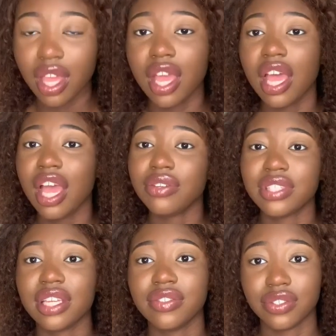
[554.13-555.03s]

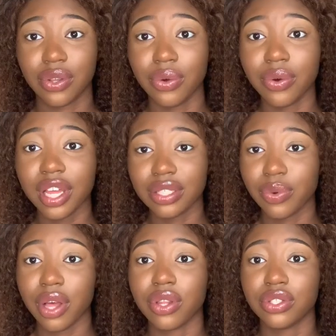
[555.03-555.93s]
Outside of school as
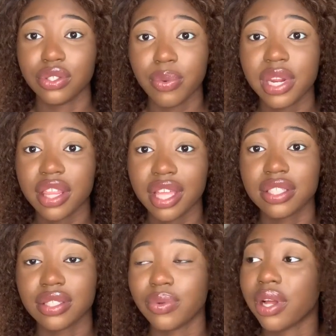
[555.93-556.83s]
well, there's so many things
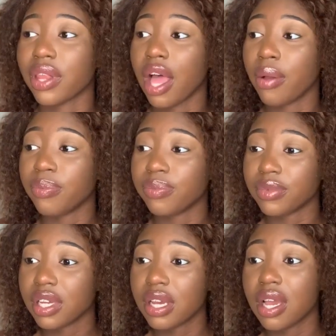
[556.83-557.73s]
as well.
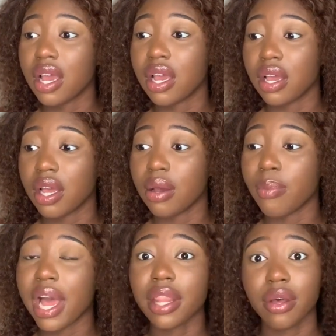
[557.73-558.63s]

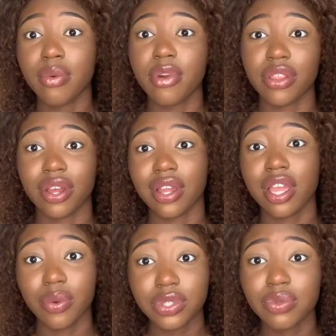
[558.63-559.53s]
My little brother, he
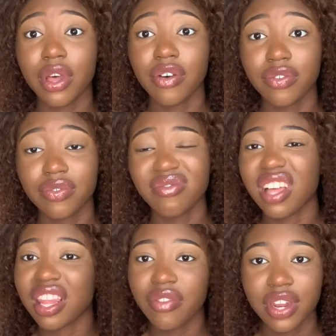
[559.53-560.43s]
was
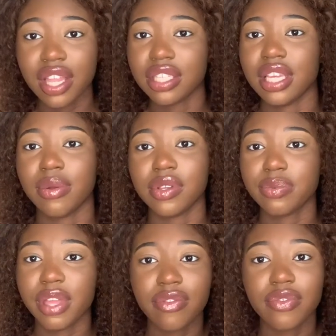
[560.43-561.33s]
11 at the time, he was
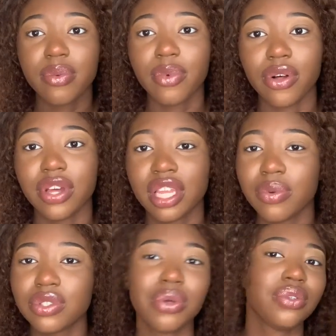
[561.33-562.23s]
playing football and he was
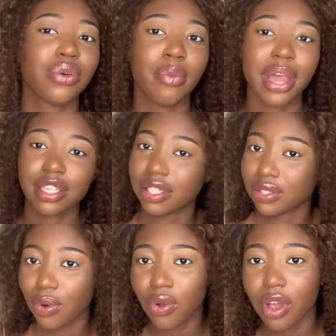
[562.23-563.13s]
told to go back to his
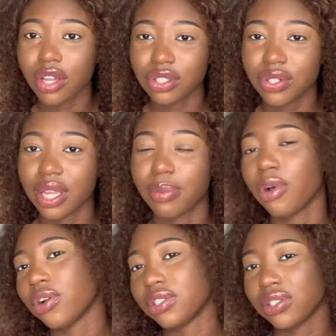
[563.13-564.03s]
own country
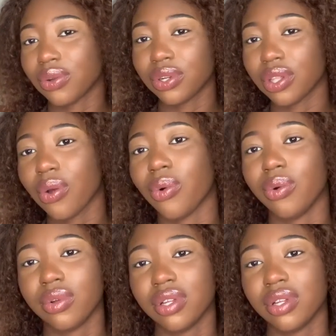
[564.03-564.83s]
because he scored the goal.